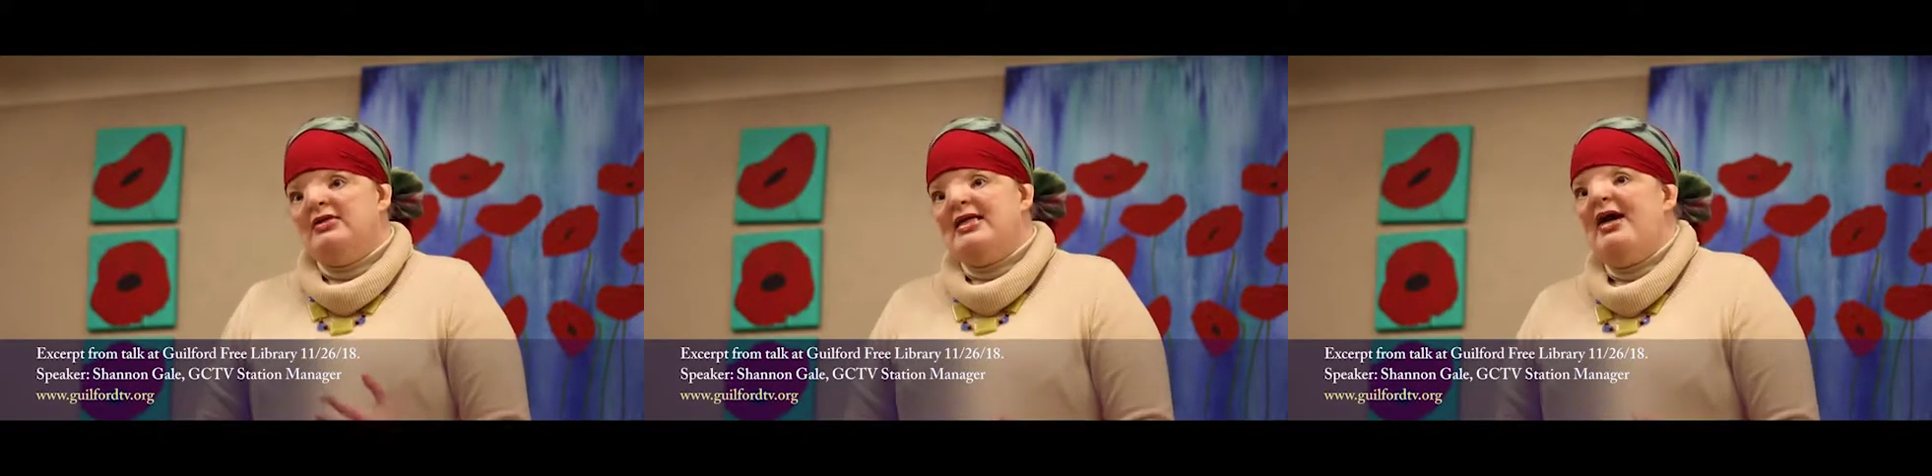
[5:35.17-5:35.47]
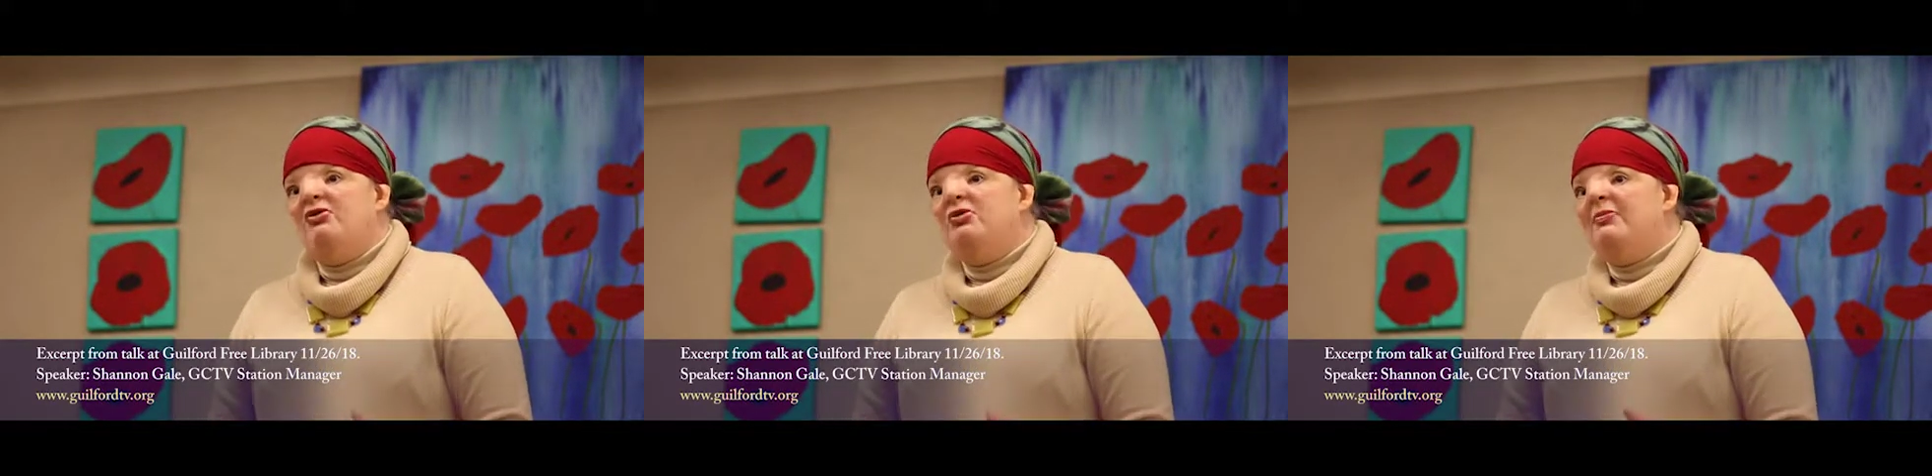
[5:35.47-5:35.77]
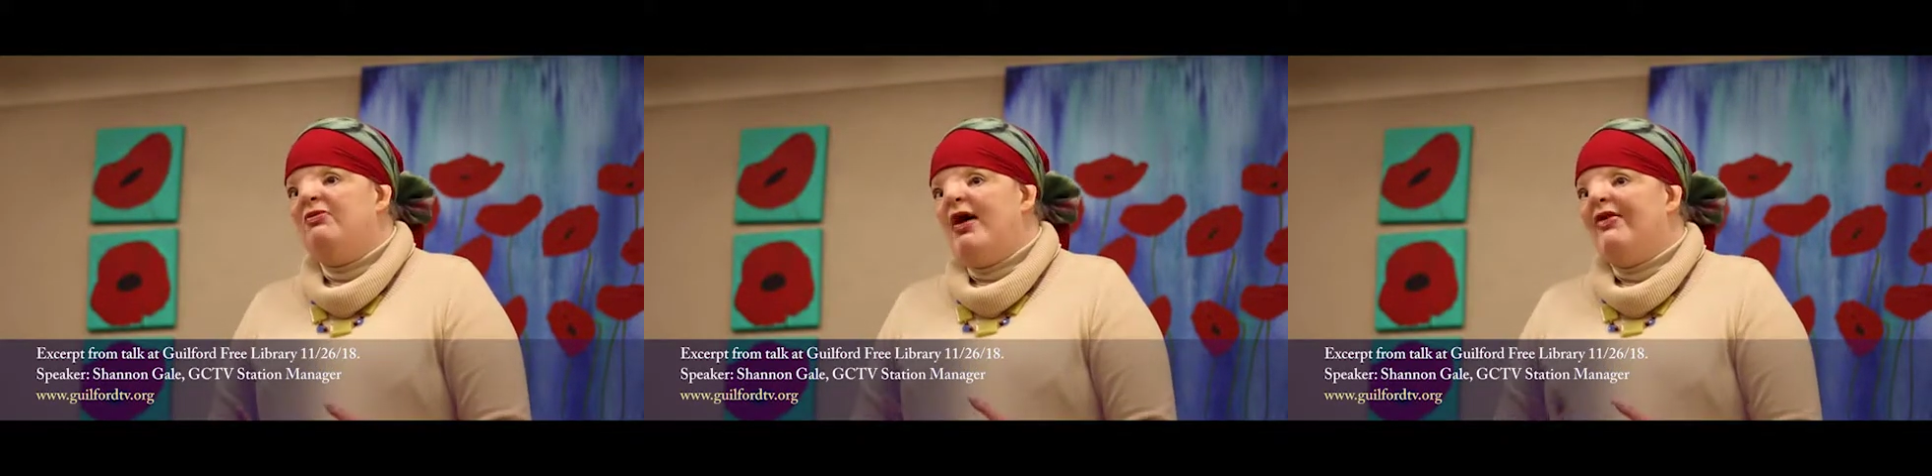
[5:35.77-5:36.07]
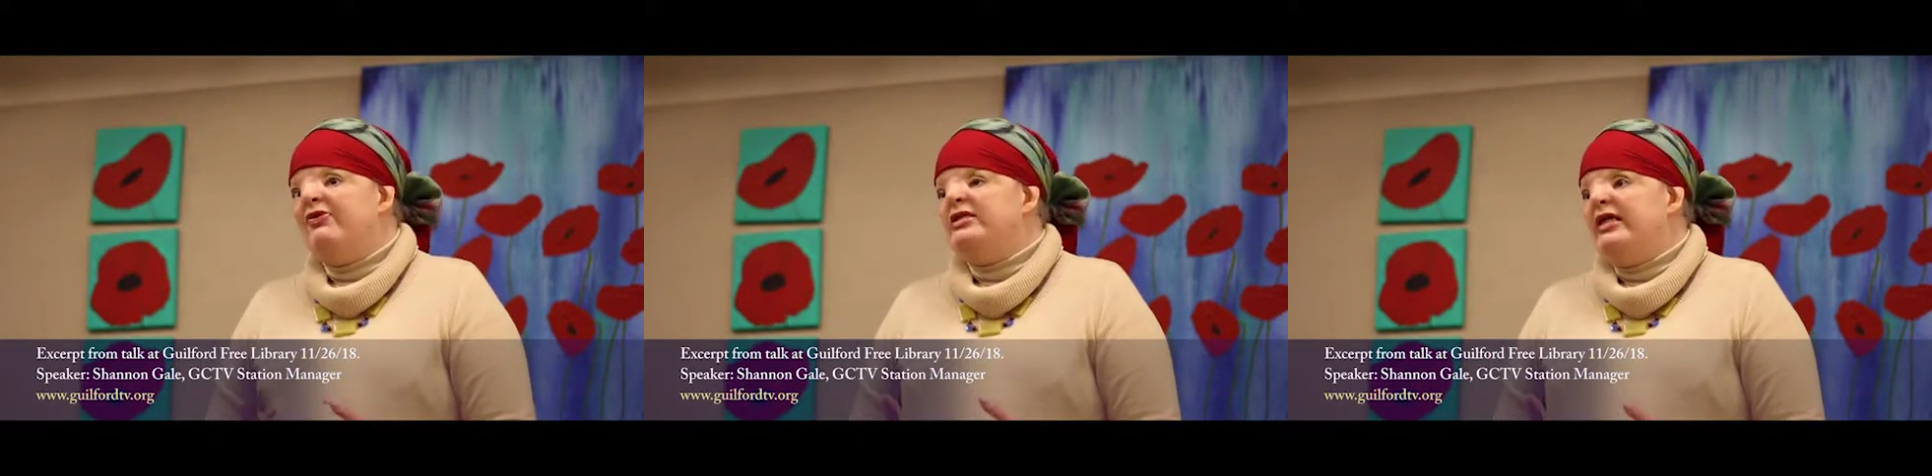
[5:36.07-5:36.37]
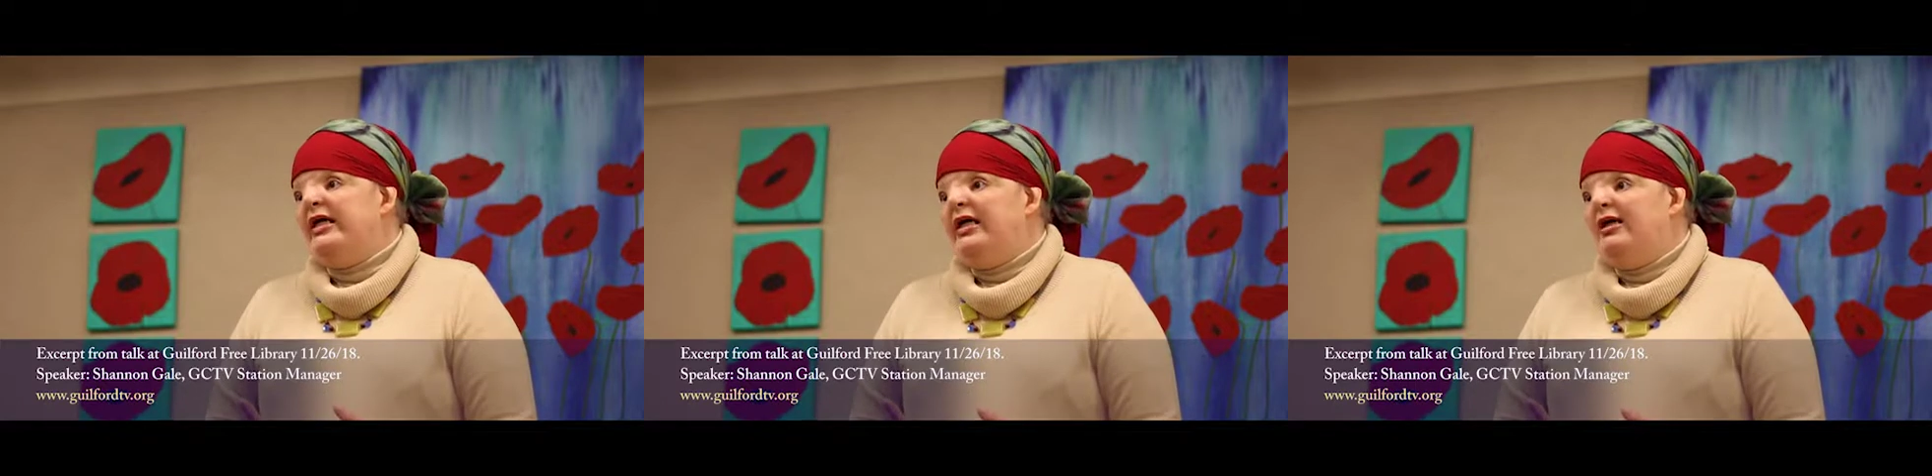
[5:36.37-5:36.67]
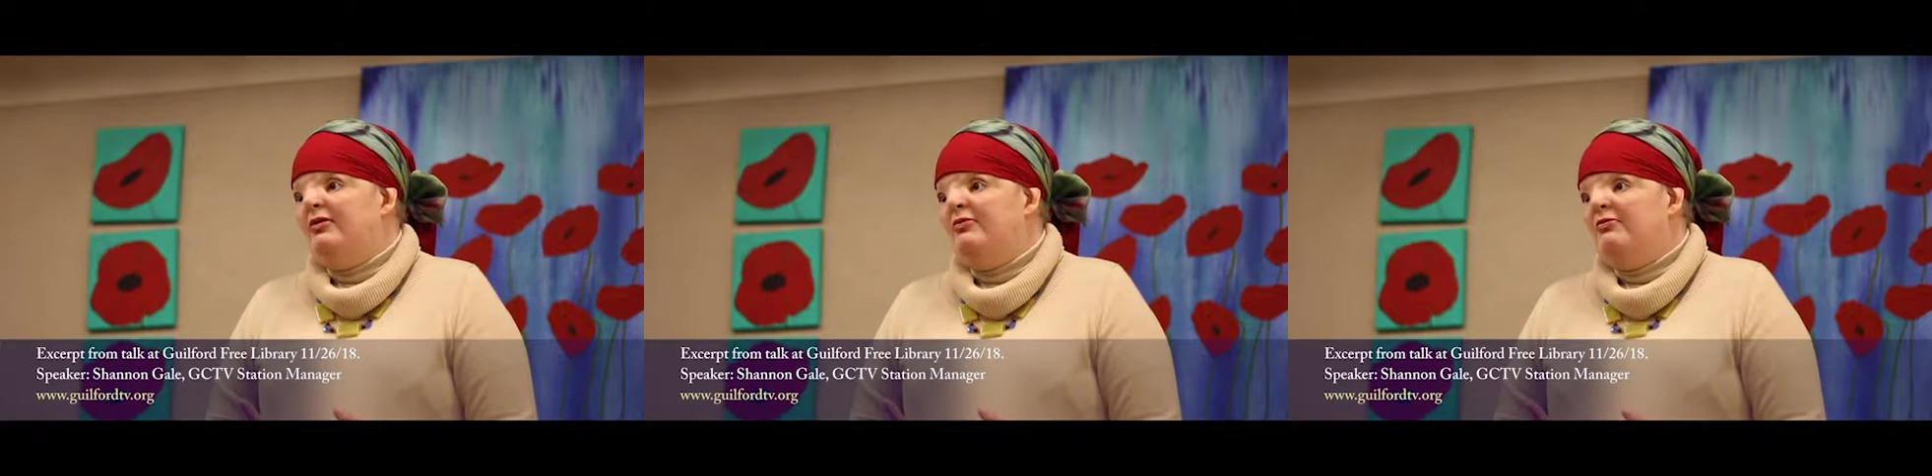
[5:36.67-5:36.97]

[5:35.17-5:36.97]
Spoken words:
sound would be rather tinny